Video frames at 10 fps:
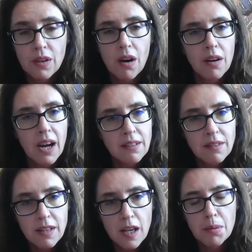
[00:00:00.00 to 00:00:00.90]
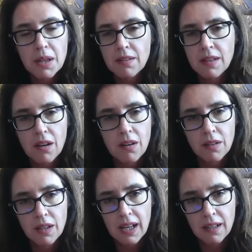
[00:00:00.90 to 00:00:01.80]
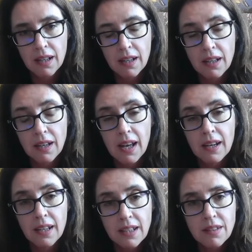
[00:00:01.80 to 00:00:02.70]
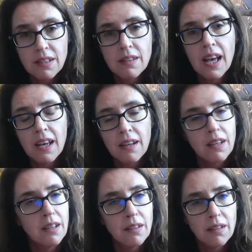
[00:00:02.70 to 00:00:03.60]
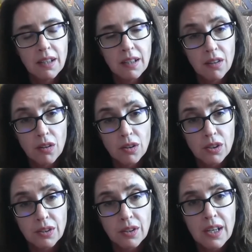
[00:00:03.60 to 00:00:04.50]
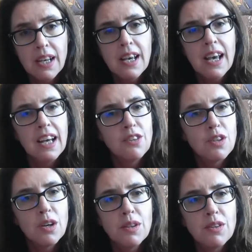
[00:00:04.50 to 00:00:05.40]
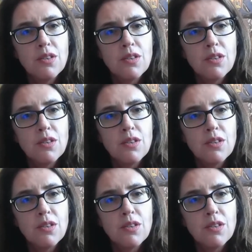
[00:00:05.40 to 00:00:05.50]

are as stable as they are in adolescence and in adulthood. And so